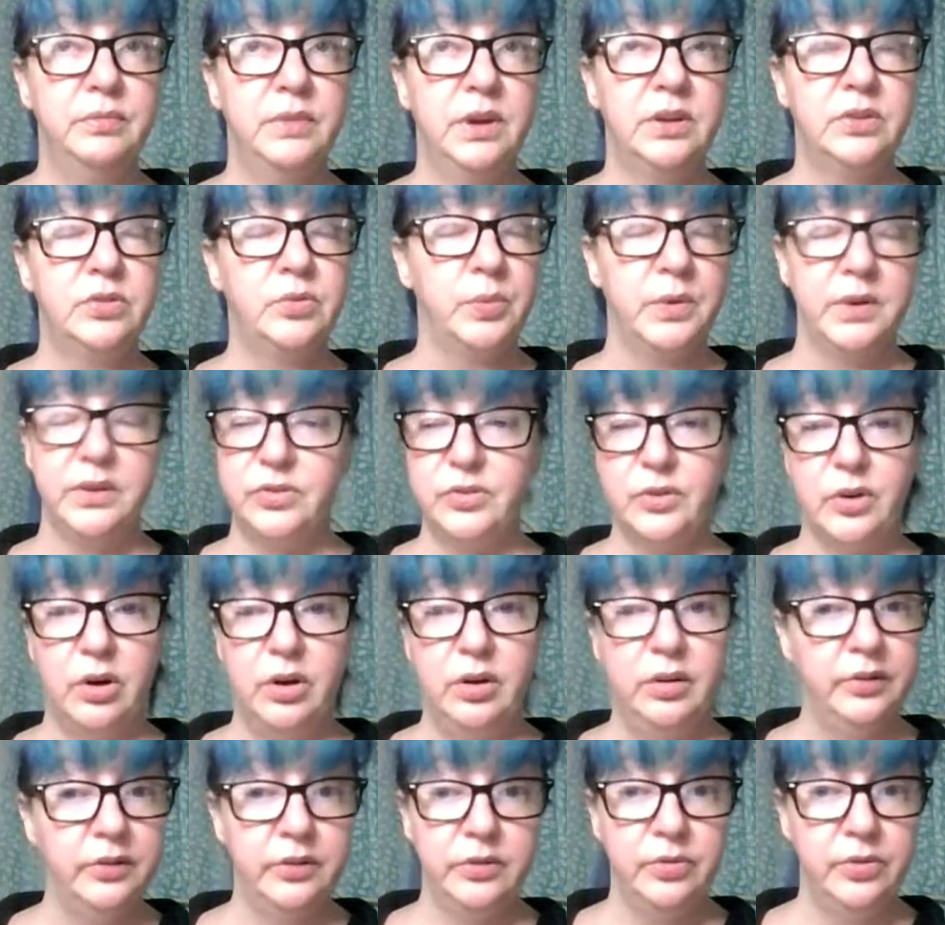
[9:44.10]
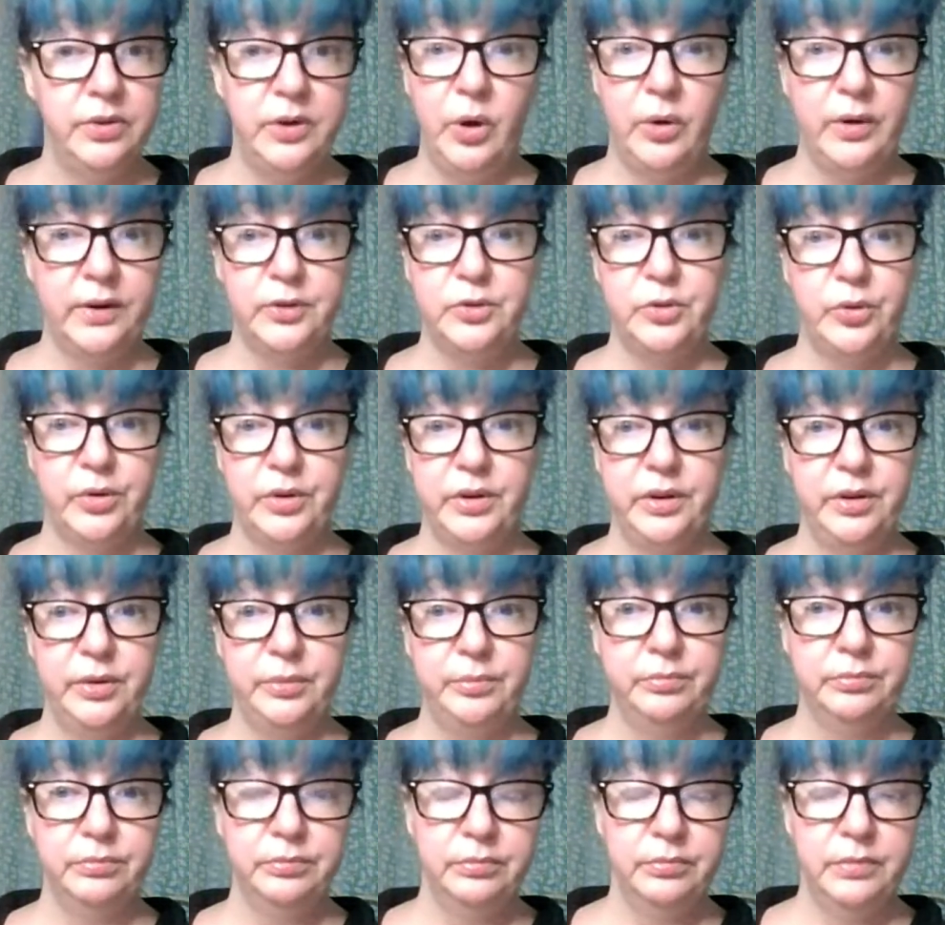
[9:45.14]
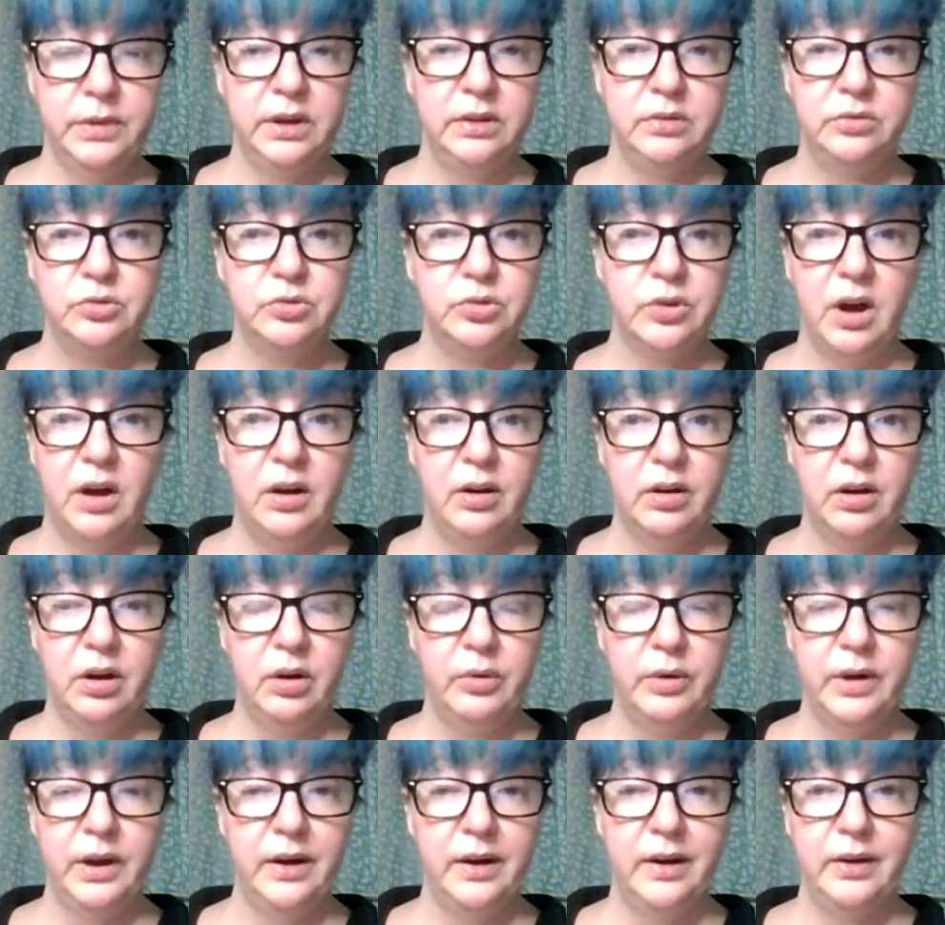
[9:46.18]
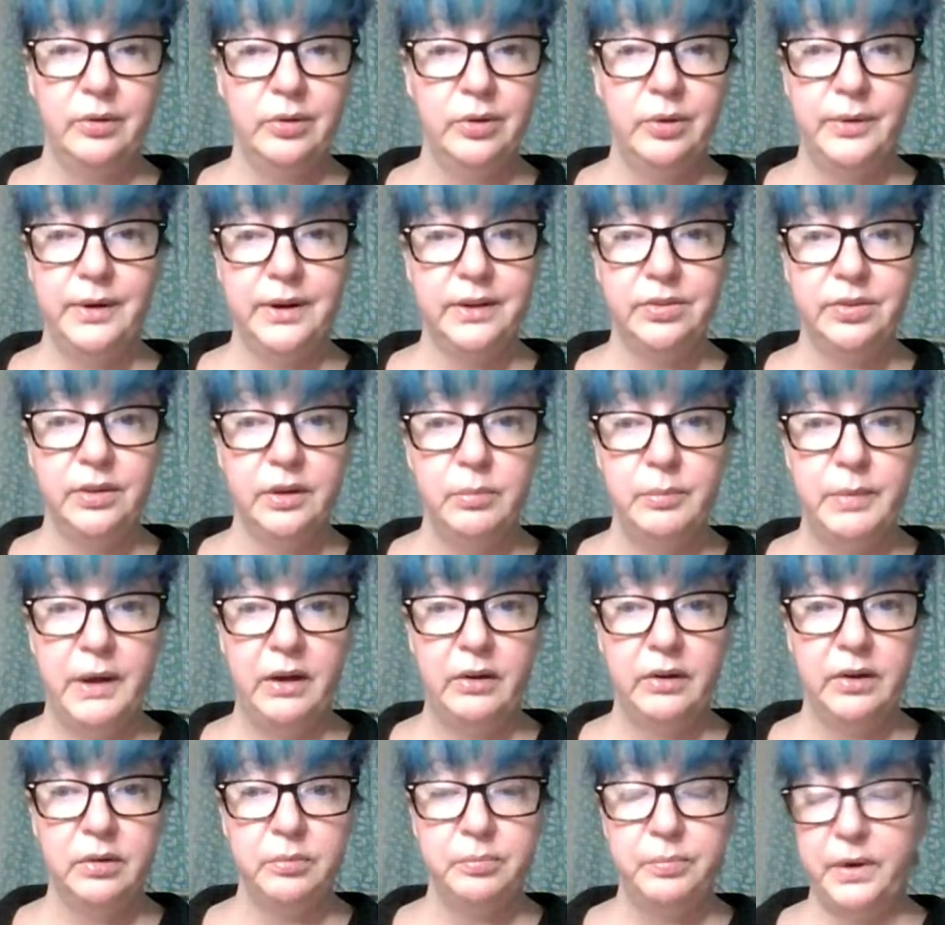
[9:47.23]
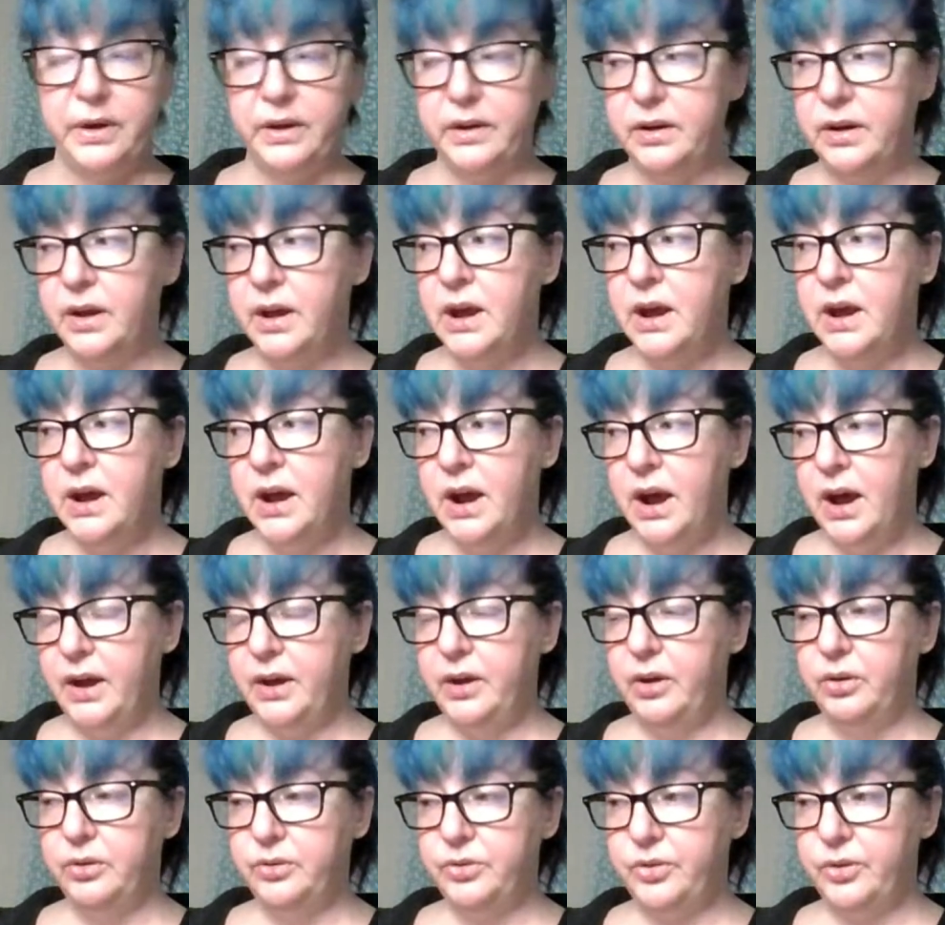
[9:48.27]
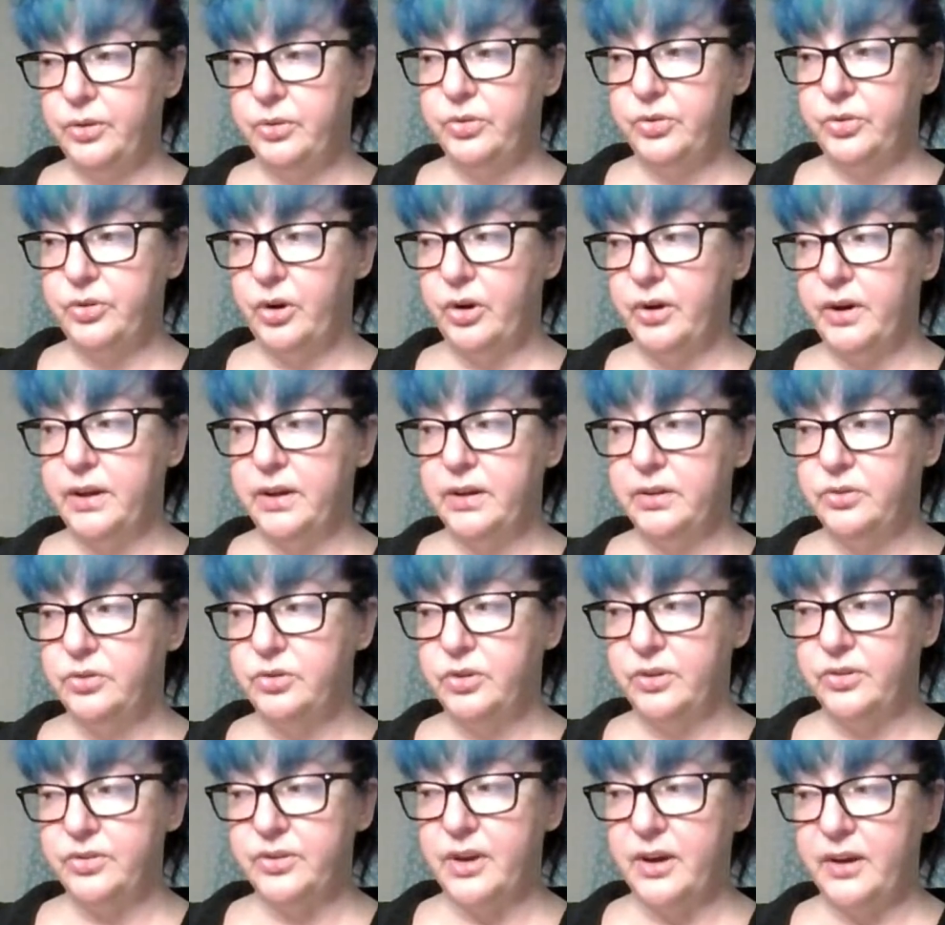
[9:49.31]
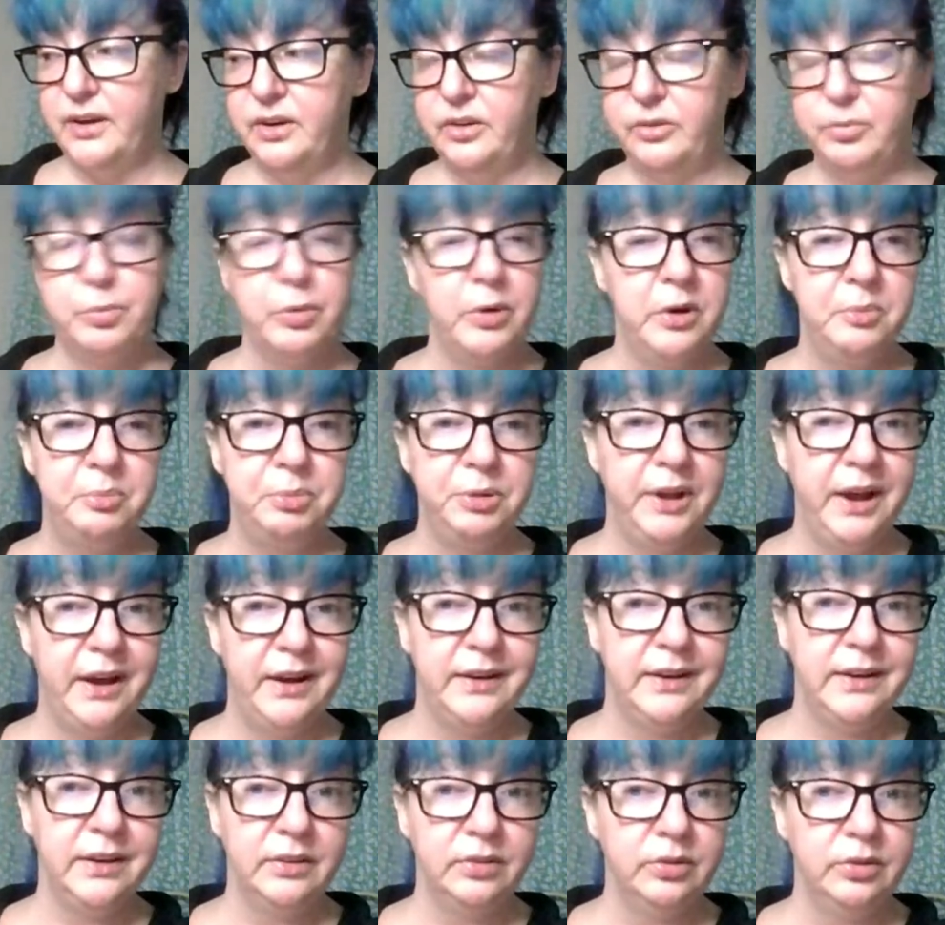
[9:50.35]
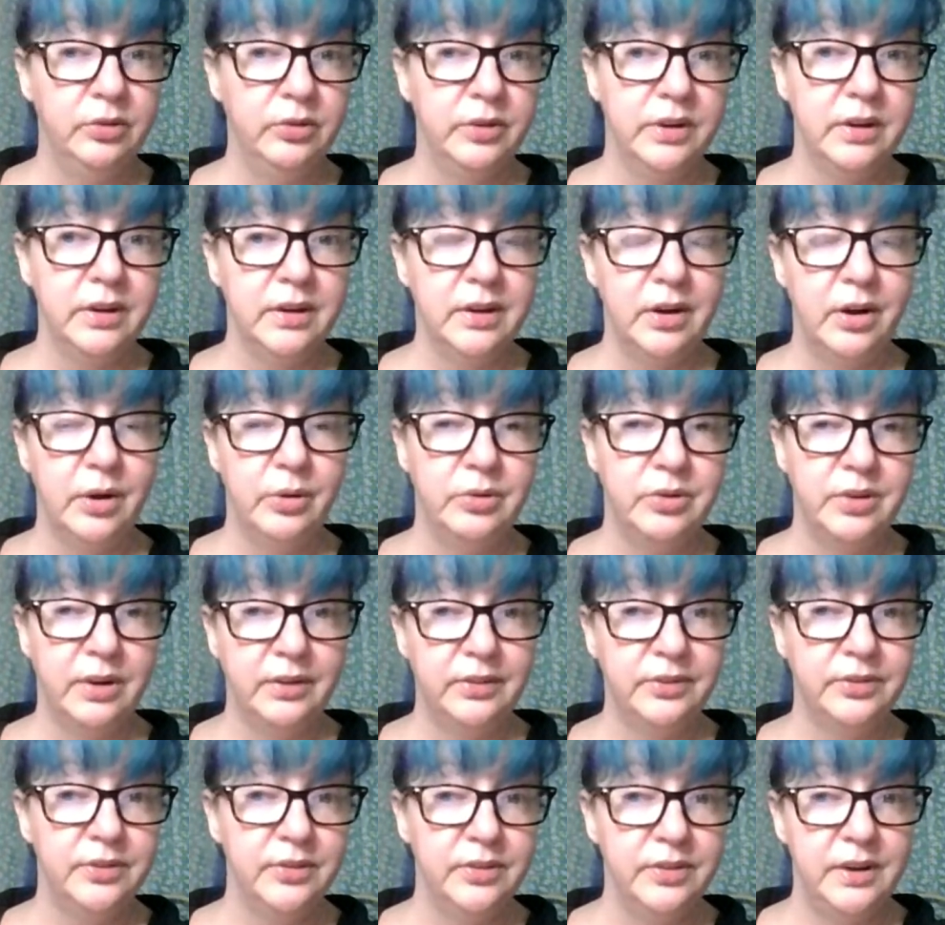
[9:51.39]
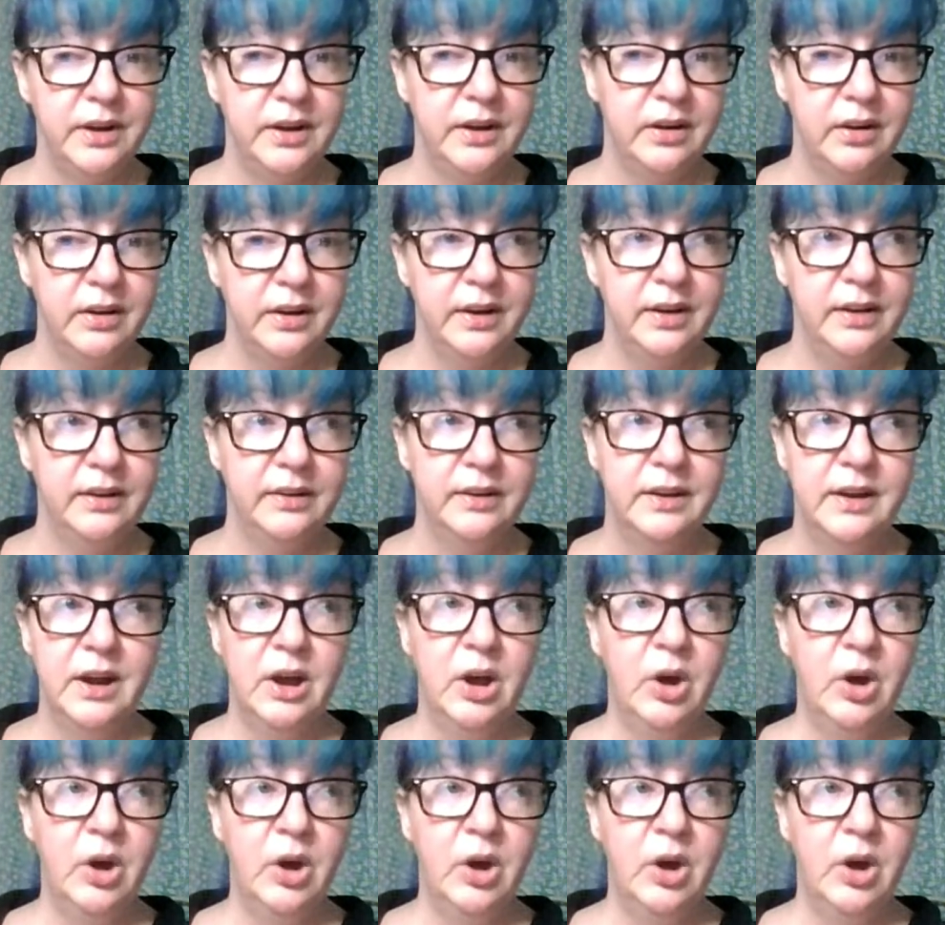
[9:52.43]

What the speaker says: That's what it's called, the Auditorium in Chicago, and I don't know anything about it, but I also started just kind of pre-planning and looking at hotels in the area.